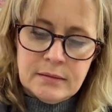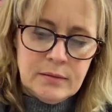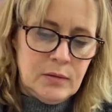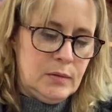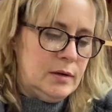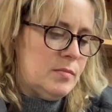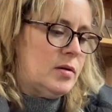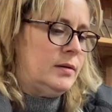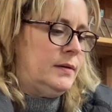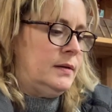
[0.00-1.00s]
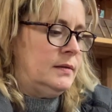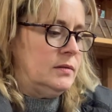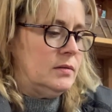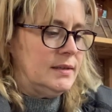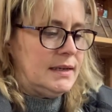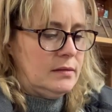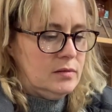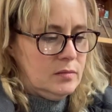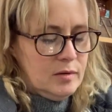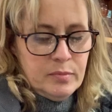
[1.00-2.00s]
oh come on, it's all got tangled
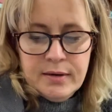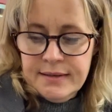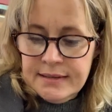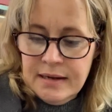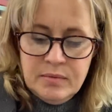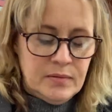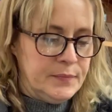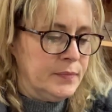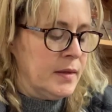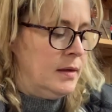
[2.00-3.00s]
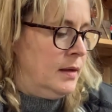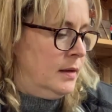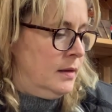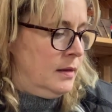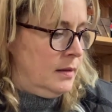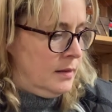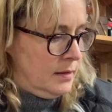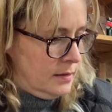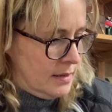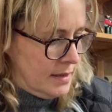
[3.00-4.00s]
up with a price label.
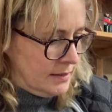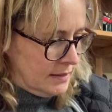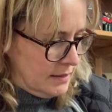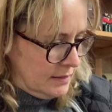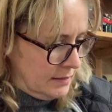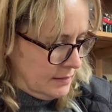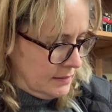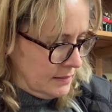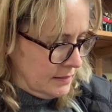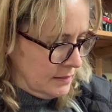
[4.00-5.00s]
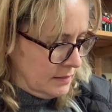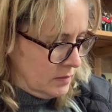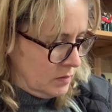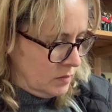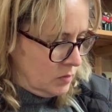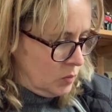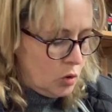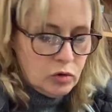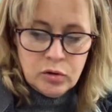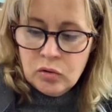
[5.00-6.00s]
That is
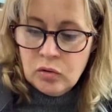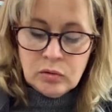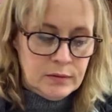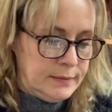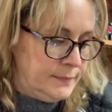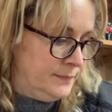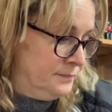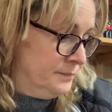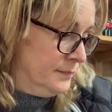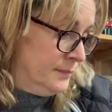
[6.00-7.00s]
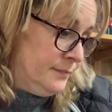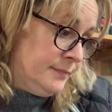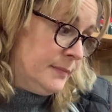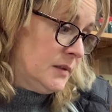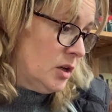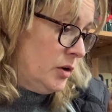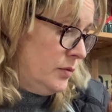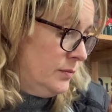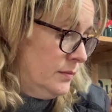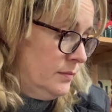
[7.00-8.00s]
Walker and Hall, so
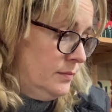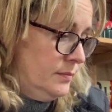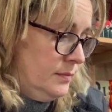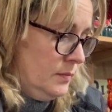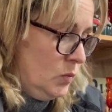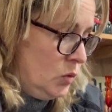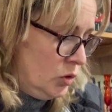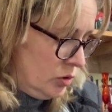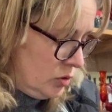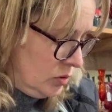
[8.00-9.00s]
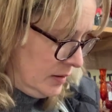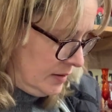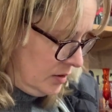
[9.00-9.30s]
Walker and Hall is